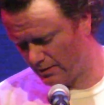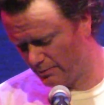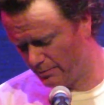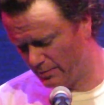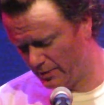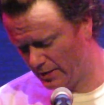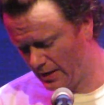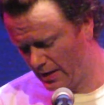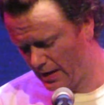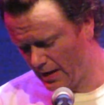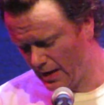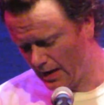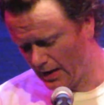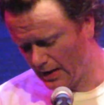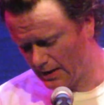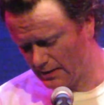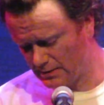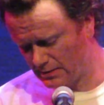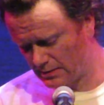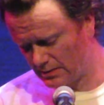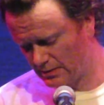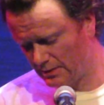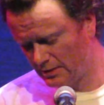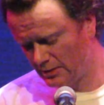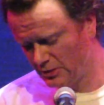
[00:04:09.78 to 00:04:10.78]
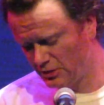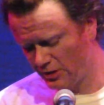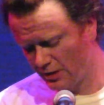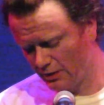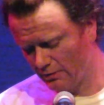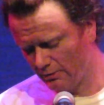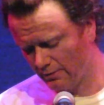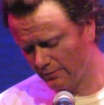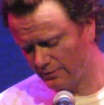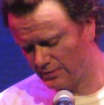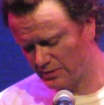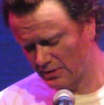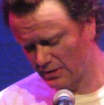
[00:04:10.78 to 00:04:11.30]
them, as
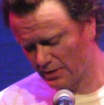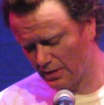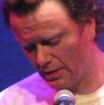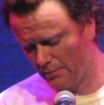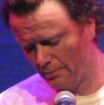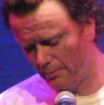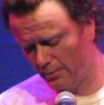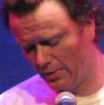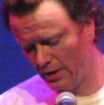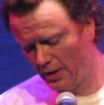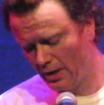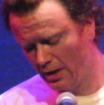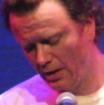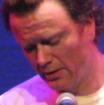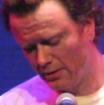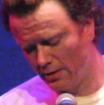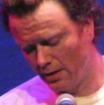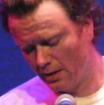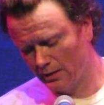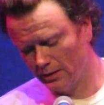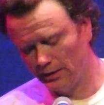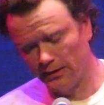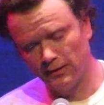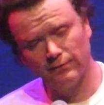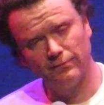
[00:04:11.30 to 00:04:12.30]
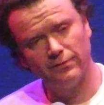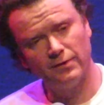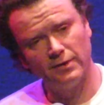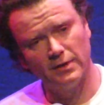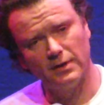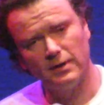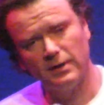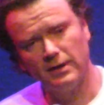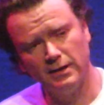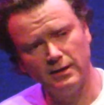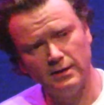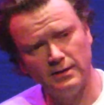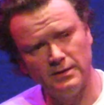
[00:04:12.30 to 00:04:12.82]
sheriffs come knocking for the
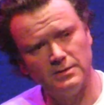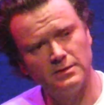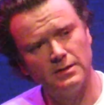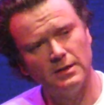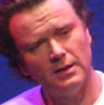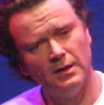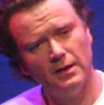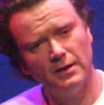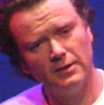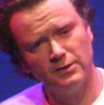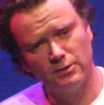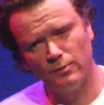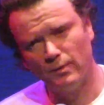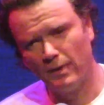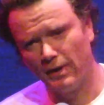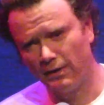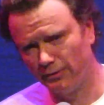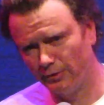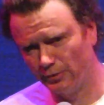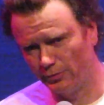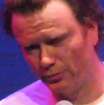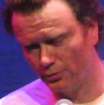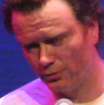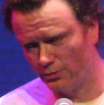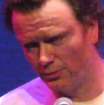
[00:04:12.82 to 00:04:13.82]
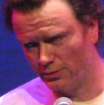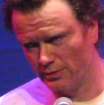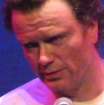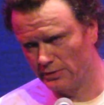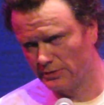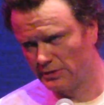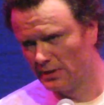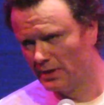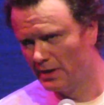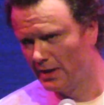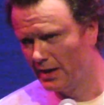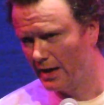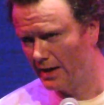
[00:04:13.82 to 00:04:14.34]
keys to our
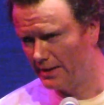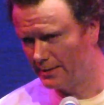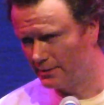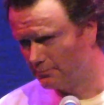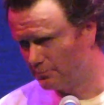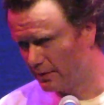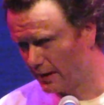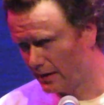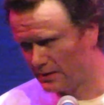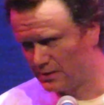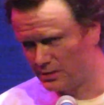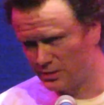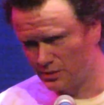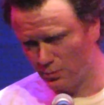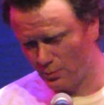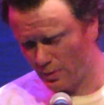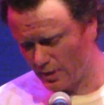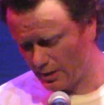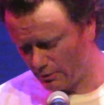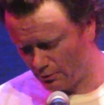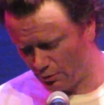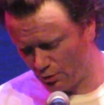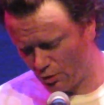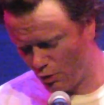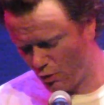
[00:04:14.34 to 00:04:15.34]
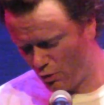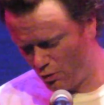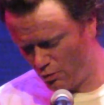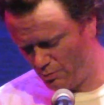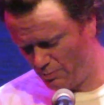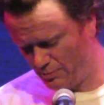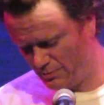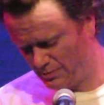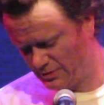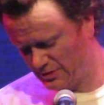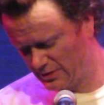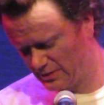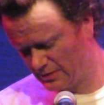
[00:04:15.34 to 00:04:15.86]
doors and the rights to our
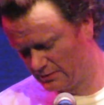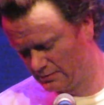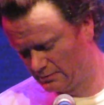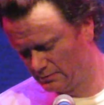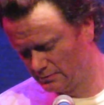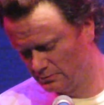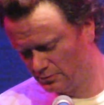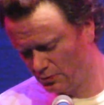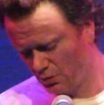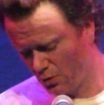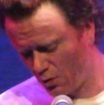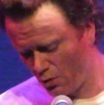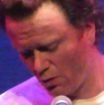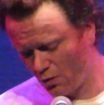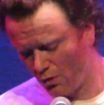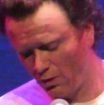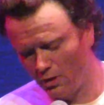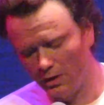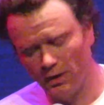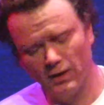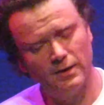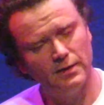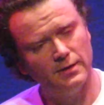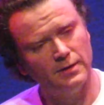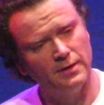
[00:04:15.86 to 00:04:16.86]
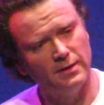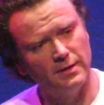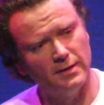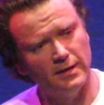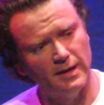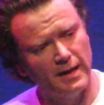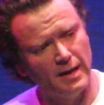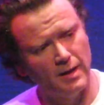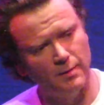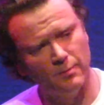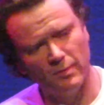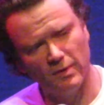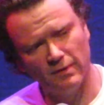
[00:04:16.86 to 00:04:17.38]
homes, all in the
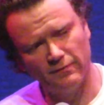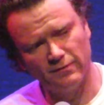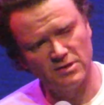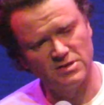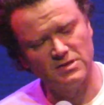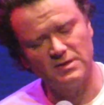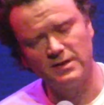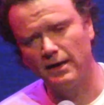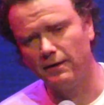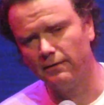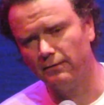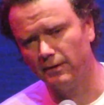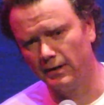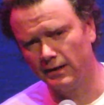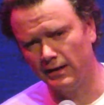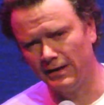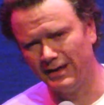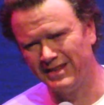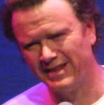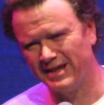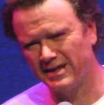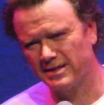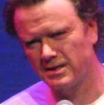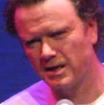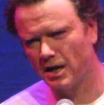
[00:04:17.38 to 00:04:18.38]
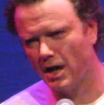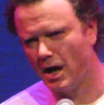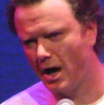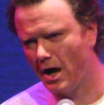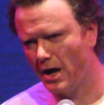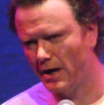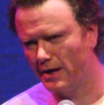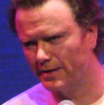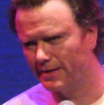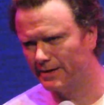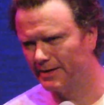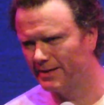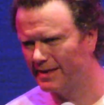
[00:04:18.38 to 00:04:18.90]
name of austerity, that
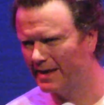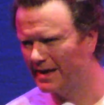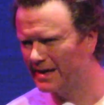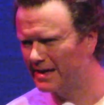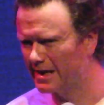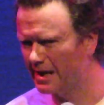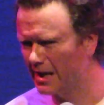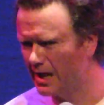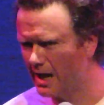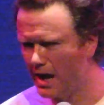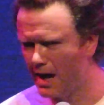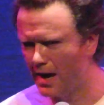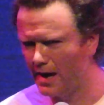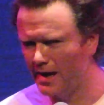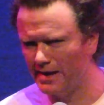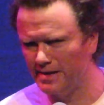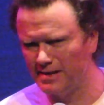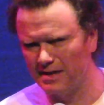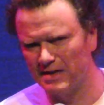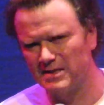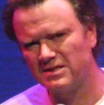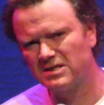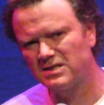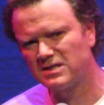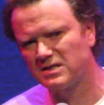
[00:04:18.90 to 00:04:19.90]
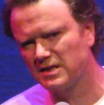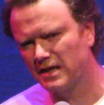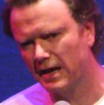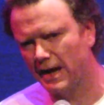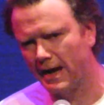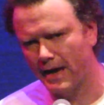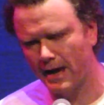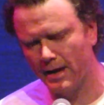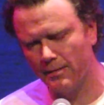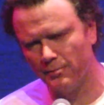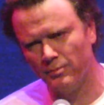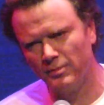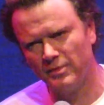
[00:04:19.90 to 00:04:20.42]
con, that lie, that
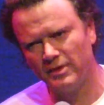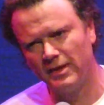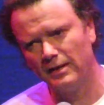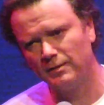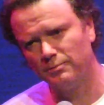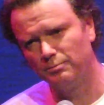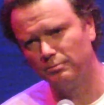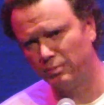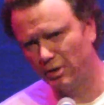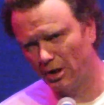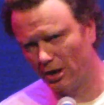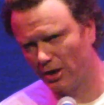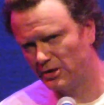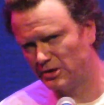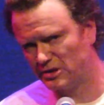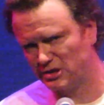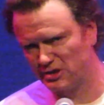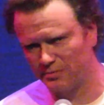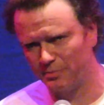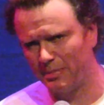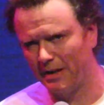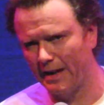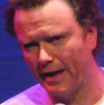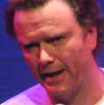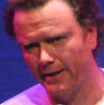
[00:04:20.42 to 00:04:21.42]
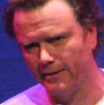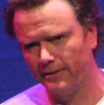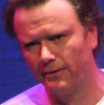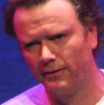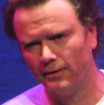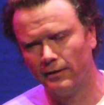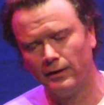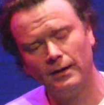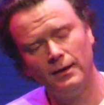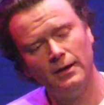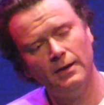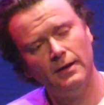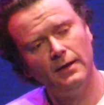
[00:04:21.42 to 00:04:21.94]
scam, that blood
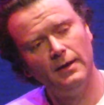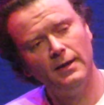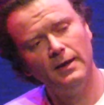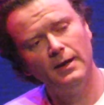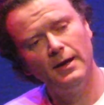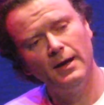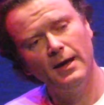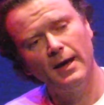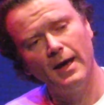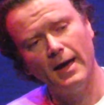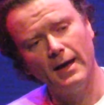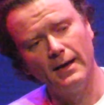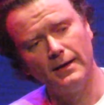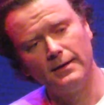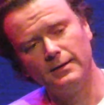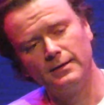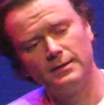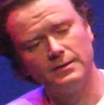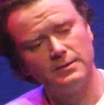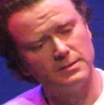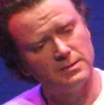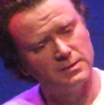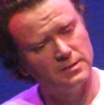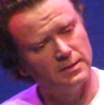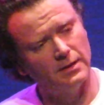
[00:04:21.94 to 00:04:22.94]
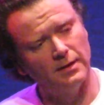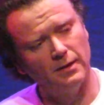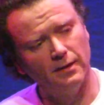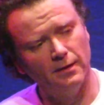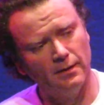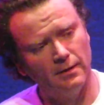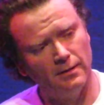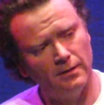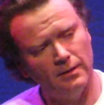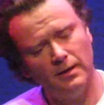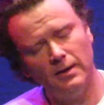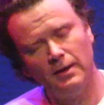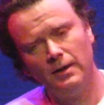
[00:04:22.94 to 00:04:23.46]
splatter. And
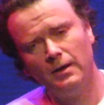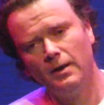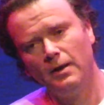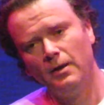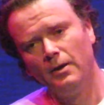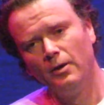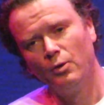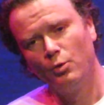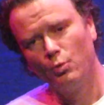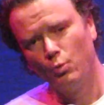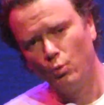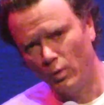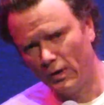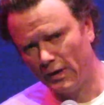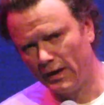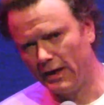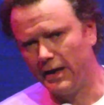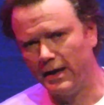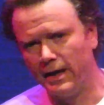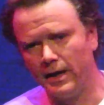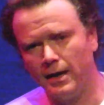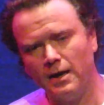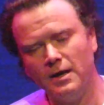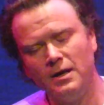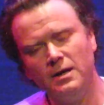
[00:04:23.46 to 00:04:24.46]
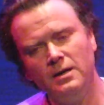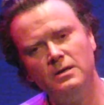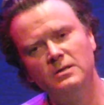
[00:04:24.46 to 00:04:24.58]
still, we